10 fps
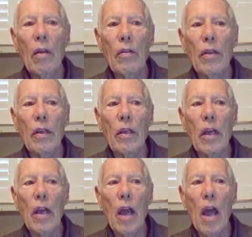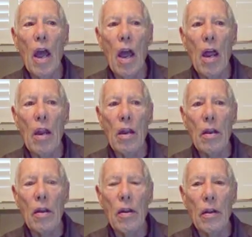the
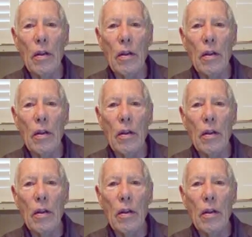end.